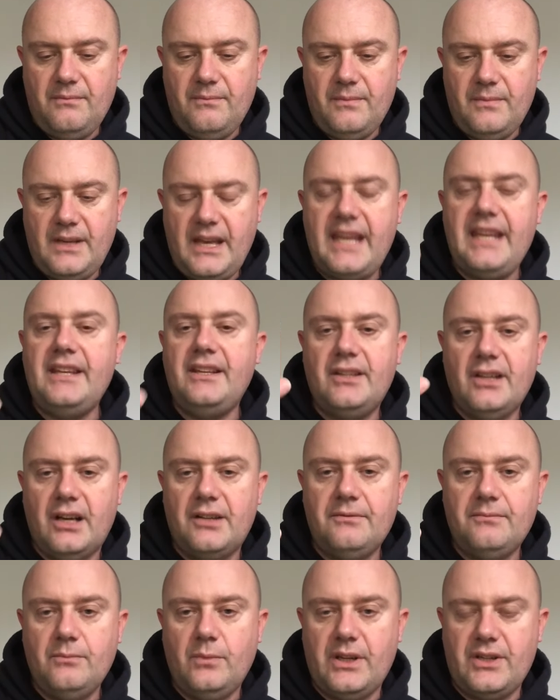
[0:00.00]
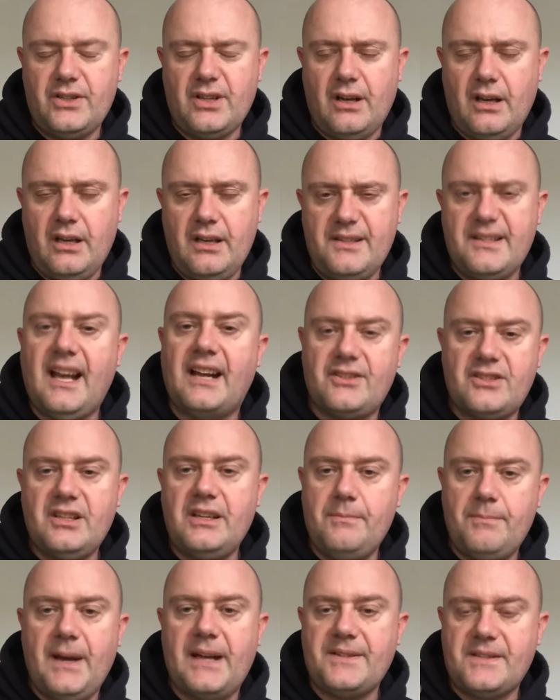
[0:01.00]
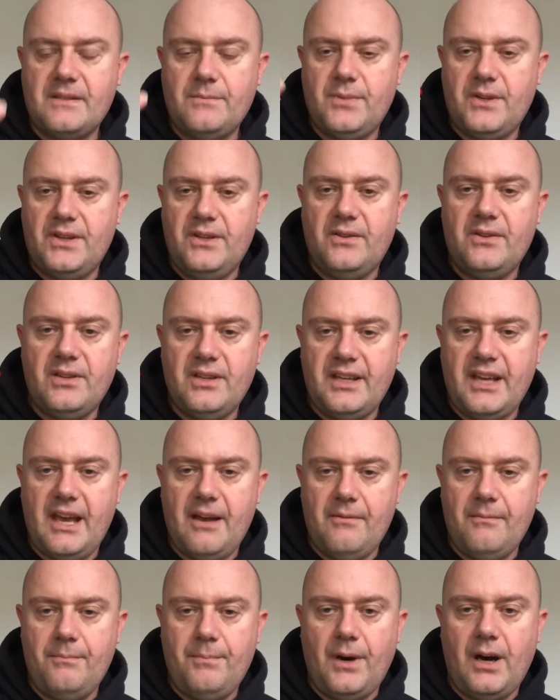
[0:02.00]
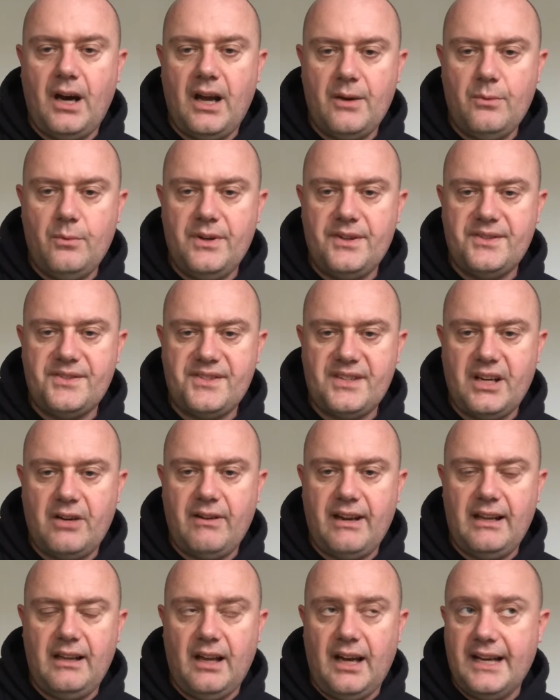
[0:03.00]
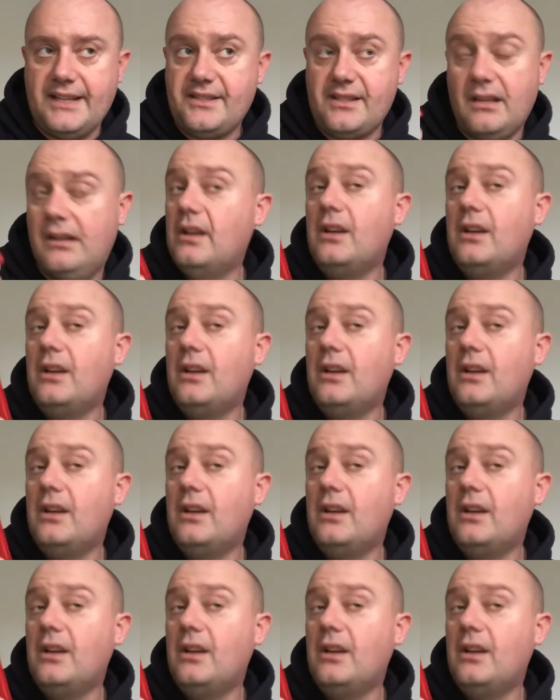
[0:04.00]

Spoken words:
heat gun, which is actually better, but you can get by with a cigarette lighter.